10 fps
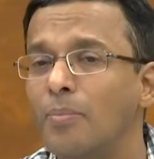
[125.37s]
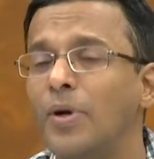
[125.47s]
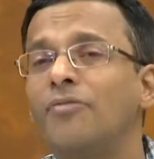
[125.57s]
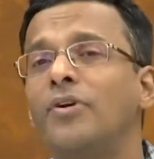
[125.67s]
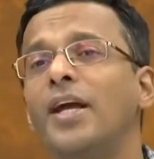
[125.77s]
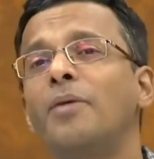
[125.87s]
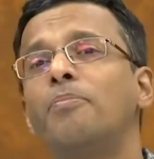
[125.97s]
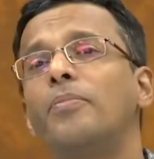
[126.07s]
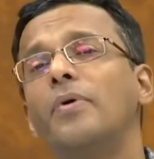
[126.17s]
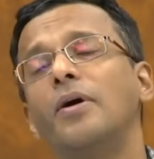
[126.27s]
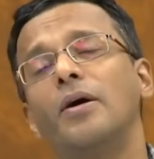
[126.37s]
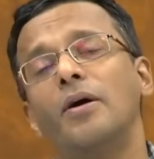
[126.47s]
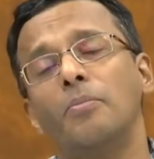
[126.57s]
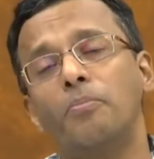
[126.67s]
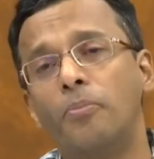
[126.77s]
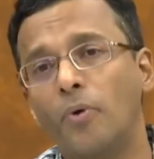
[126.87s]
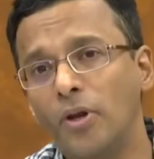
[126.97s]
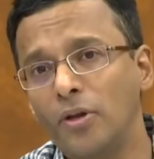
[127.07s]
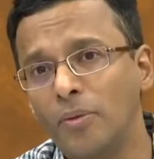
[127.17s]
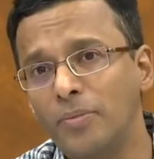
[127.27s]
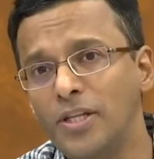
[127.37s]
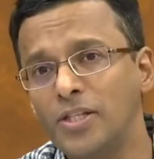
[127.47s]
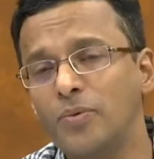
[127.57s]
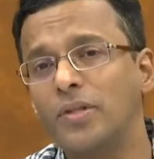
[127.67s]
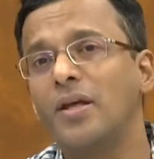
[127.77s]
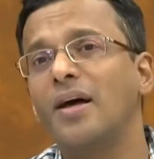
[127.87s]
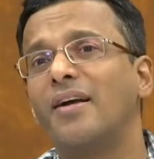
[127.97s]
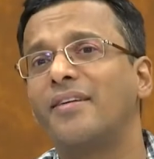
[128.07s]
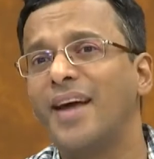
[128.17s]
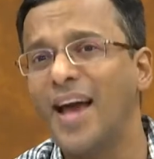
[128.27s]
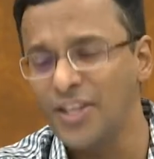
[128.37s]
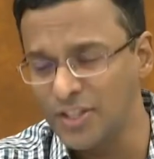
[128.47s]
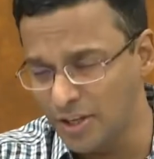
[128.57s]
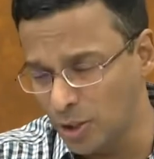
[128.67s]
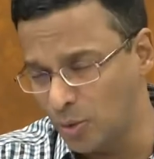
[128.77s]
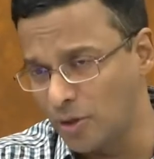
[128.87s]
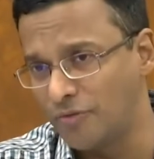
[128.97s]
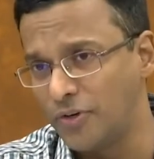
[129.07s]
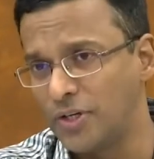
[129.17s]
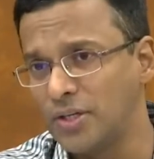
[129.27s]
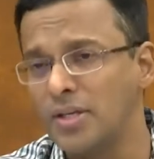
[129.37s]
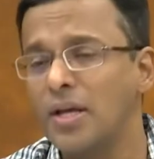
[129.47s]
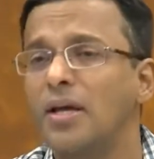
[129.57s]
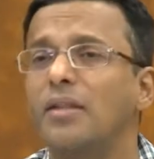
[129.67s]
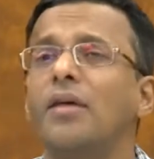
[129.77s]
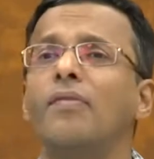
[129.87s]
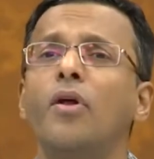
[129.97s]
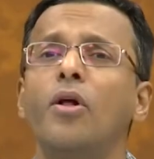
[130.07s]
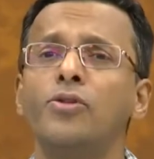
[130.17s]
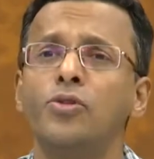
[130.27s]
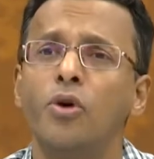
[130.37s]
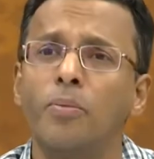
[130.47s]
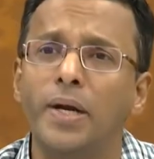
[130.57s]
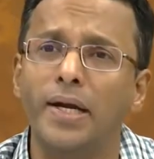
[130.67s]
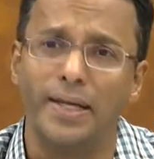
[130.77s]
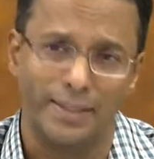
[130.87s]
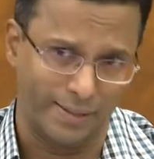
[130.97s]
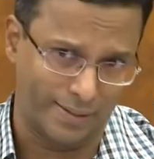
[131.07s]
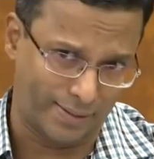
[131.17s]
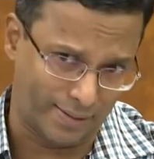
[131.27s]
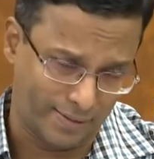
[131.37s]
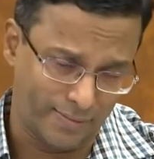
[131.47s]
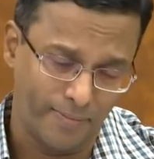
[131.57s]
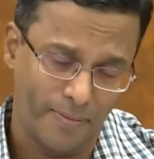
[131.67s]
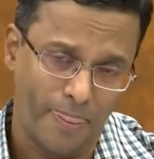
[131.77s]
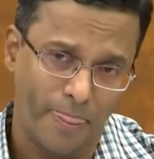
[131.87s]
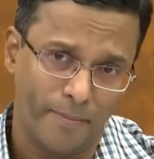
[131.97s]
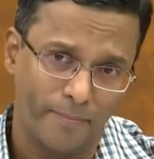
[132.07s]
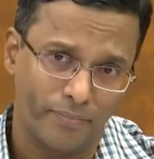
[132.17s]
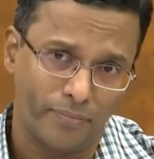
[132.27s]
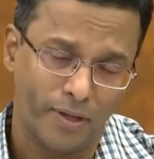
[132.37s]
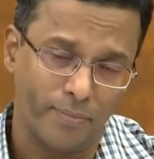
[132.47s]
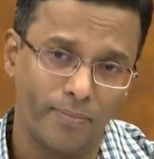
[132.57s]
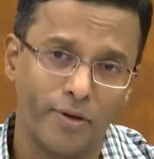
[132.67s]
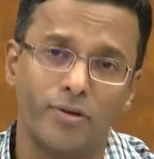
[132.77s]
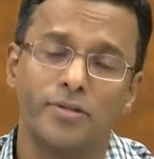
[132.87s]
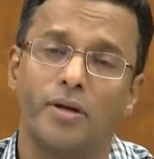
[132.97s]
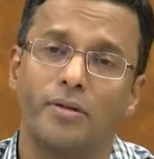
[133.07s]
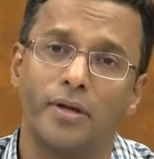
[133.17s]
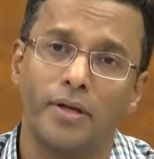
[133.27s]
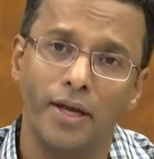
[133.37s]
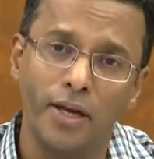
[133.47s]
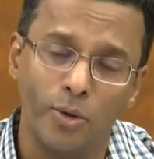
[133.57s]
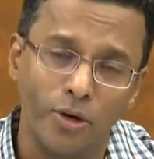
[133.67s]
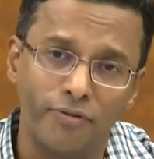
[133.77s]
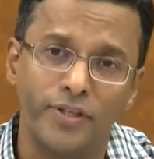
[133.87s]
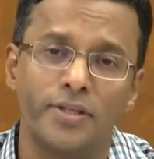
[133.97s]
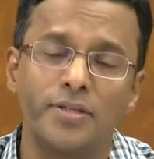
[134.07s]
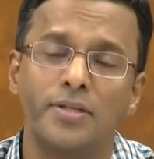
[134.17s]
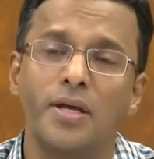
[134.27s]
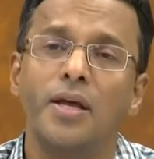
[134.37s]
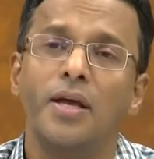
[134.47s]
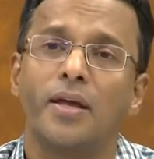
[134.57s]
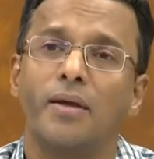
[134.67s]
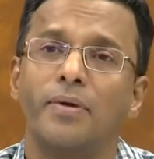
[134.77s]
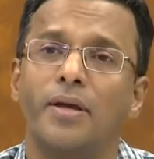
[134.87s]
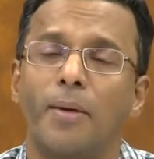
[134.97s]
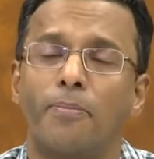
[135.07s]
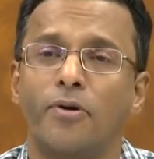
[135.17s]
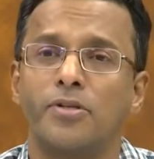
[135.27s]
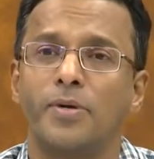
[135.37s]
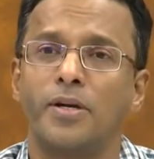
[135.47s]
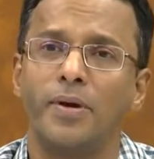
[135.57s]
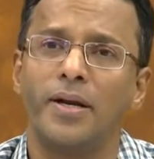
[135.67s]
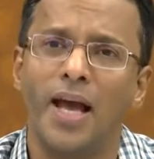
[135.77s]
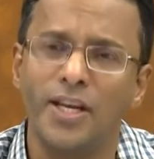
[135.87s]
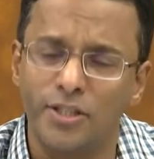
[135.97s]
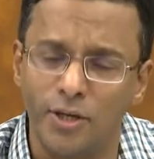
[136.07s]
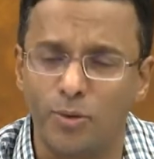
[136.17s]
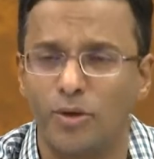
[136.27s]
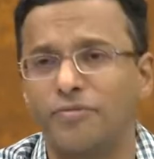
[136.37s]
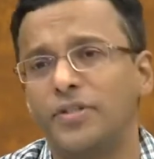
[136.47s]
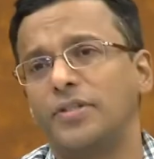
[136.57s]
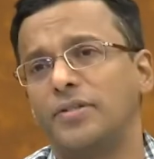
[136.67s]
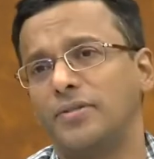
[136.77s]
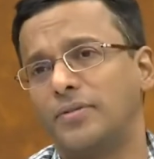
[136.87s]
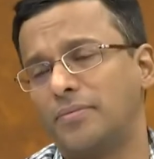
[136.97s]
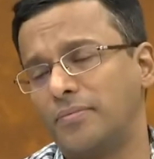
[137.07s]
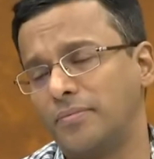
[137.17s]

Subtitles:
But if you take polynomials with rational coefficients, they will also be dense, because the real coefficients can be approximated by rational coefficients.